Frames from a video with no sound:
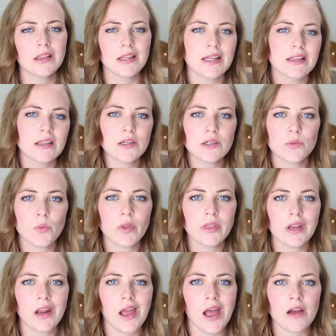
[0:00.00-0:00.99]
like the one
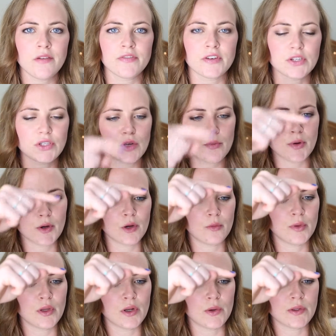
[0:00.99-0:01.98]
that I have for
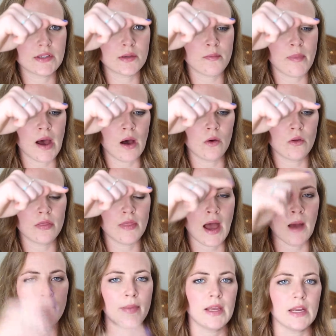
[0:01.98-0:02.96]
Supergoop, it's about
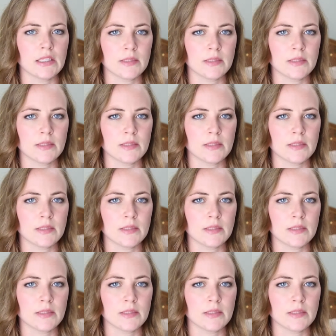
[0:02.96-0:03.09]
that big.